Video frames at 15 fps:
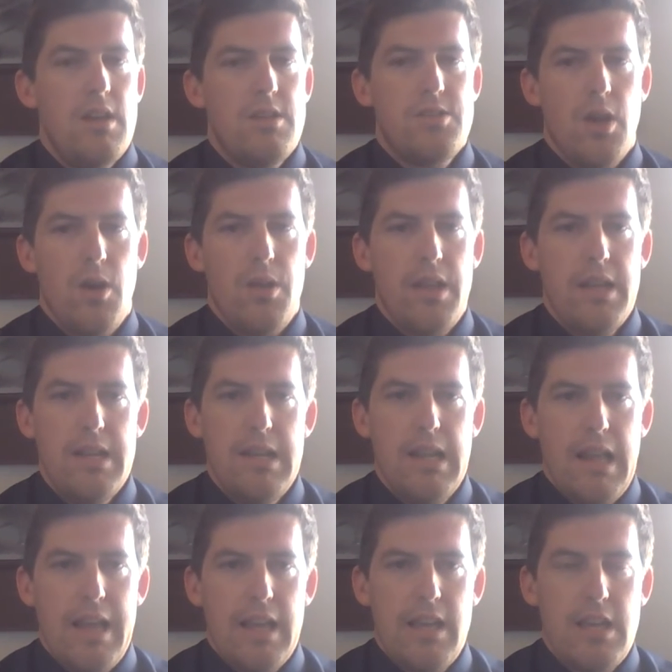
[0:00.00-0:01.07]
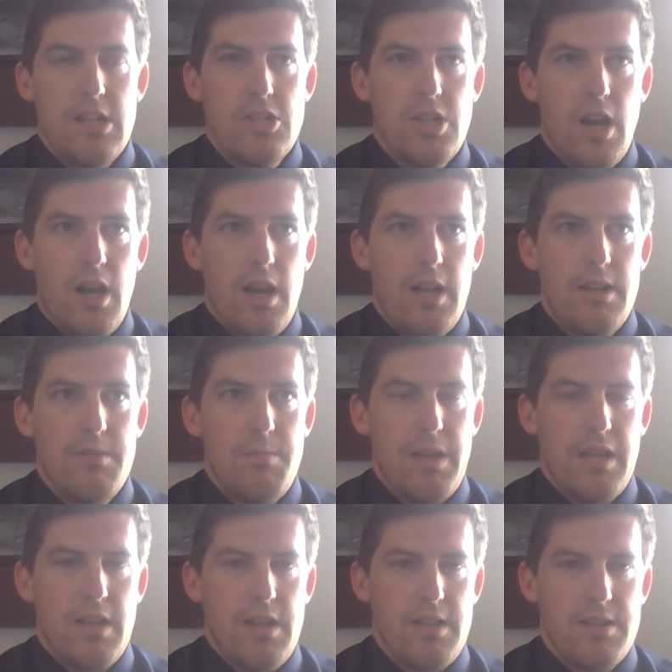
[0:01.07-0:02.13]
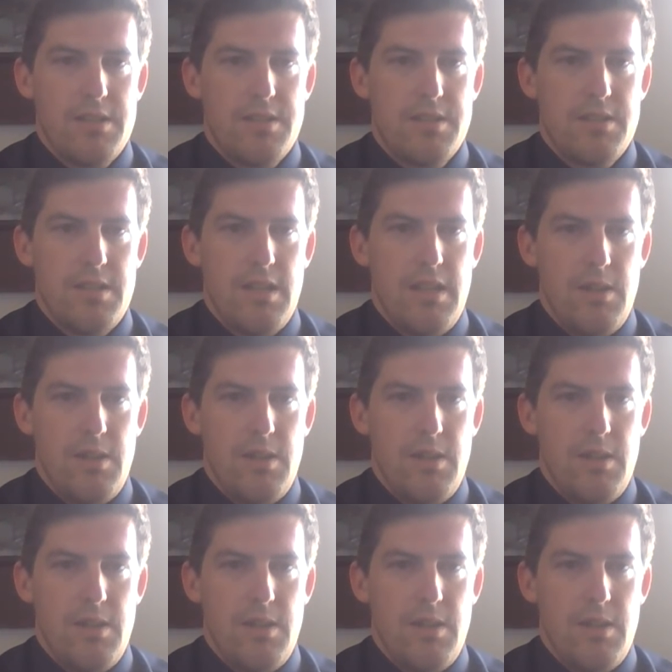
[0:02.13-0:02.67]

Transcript: So they didn't like King John because